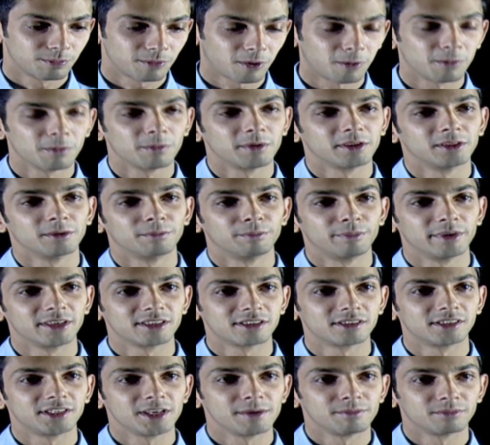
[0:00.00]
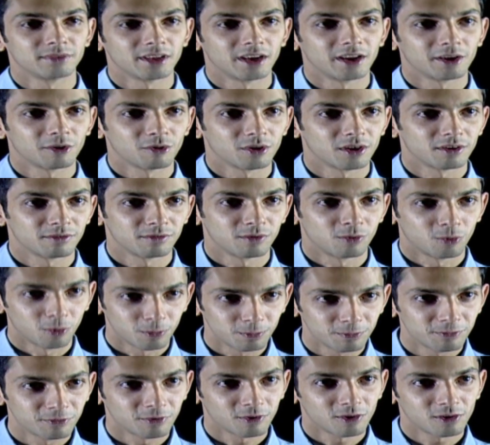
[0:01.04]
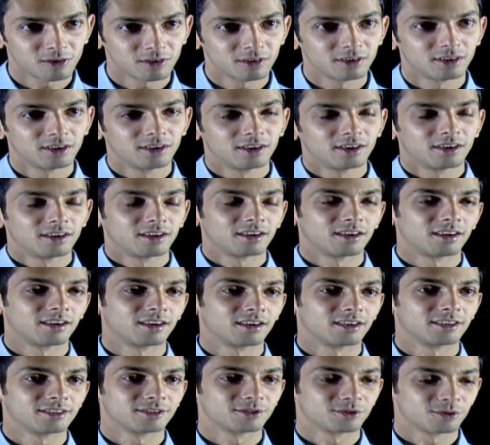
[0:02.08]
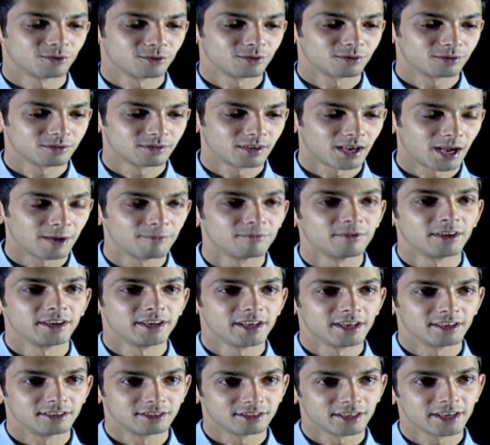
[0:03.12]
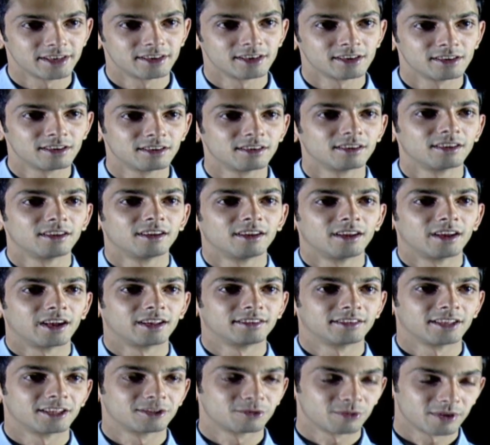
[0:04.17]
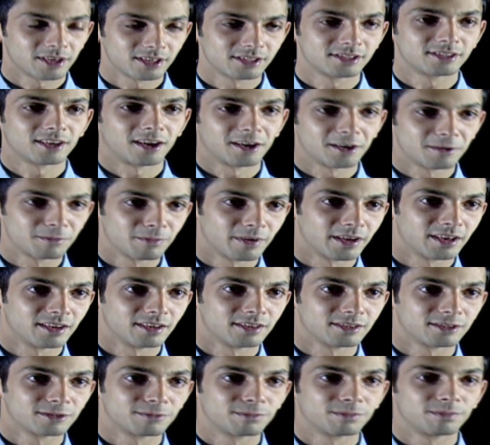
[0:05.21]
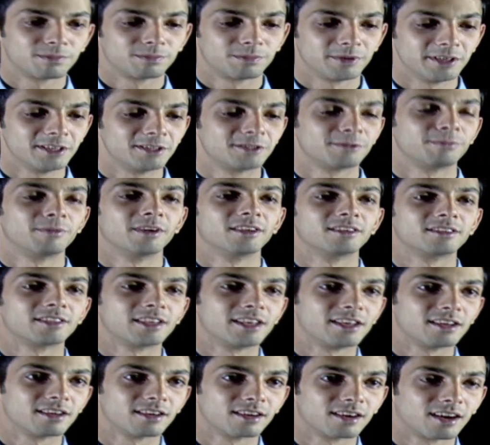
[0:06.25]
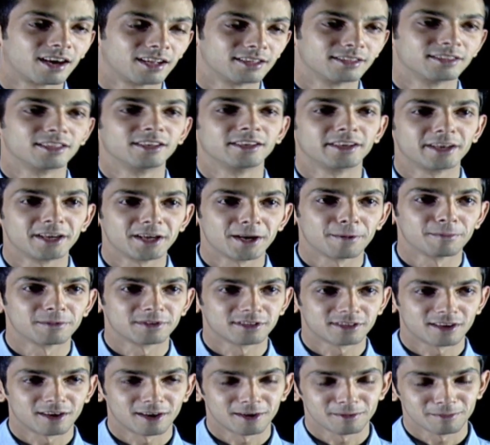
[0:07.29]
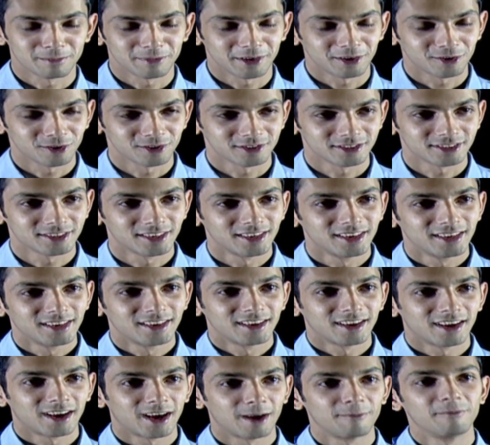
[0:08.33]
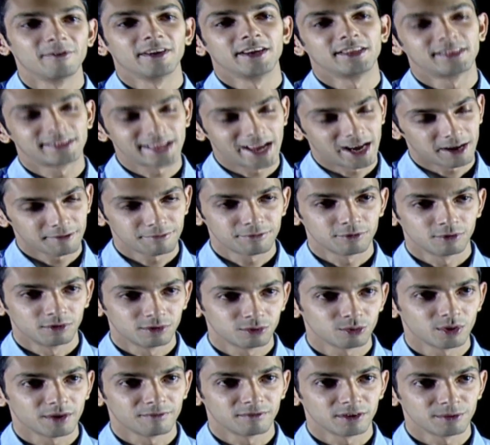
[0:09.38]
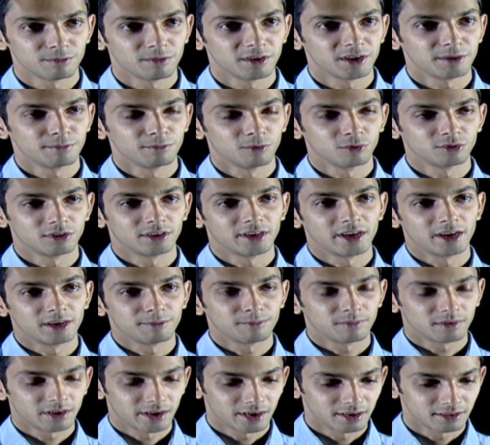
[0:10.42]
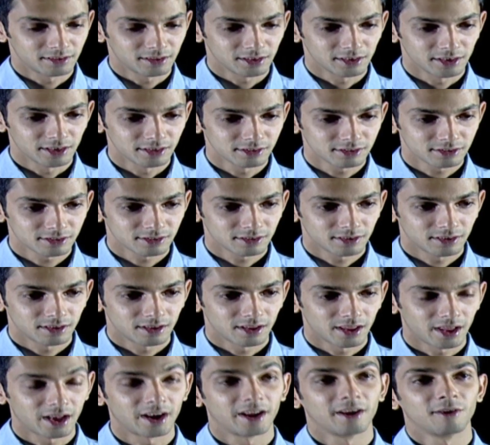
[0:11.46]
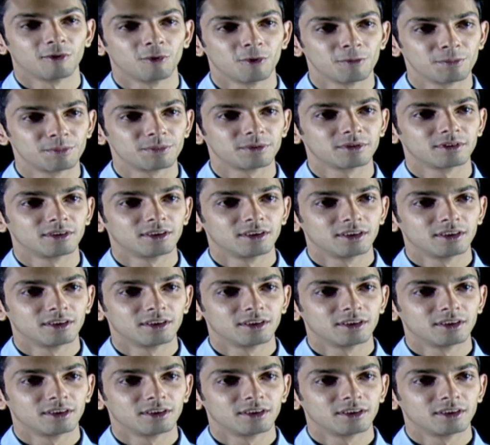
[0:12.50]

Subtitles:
probably the best team that I could have hoped for. So I'm very excited, and that's why I started my speech by saying Andarki Namaskaram, because I'm very thankful to everybody more than anything else, and I hope